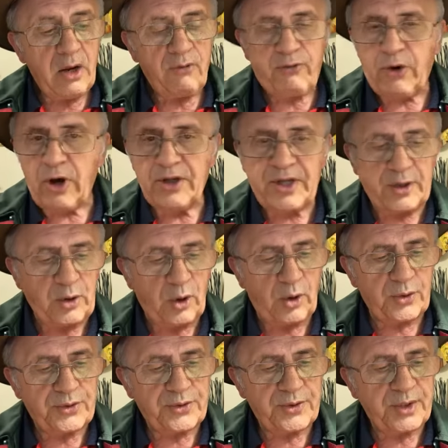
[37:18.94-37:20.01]
Further
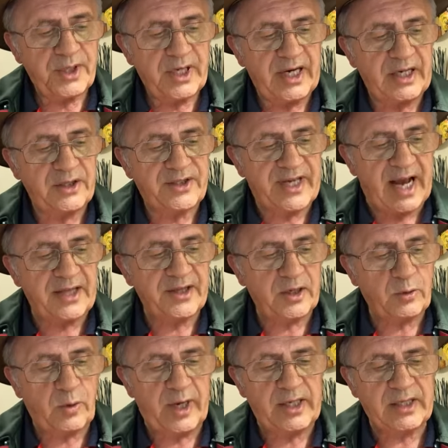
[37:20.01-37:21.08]
north in
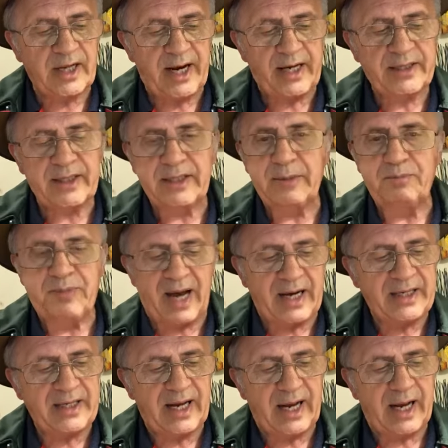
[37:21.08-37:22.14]
southern Queensland, the
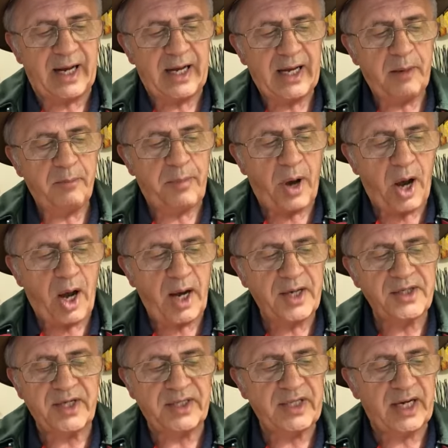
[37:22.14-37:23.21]
Bunya
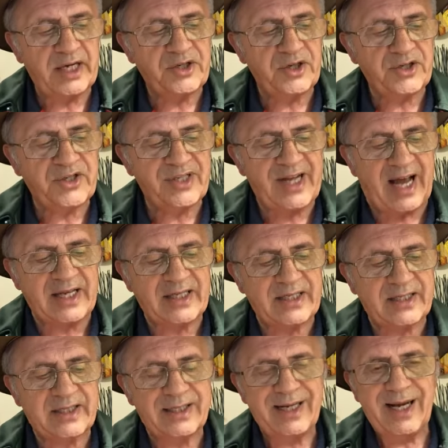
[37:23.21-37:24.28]
pines and delicious
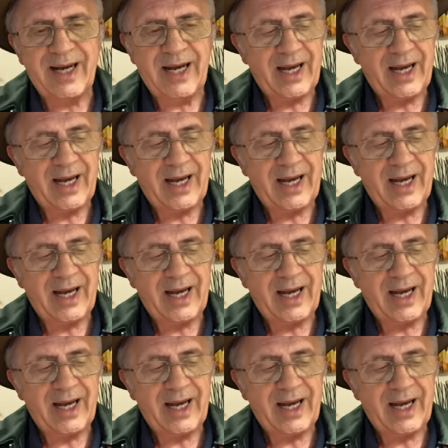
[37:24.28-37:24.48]
nuts,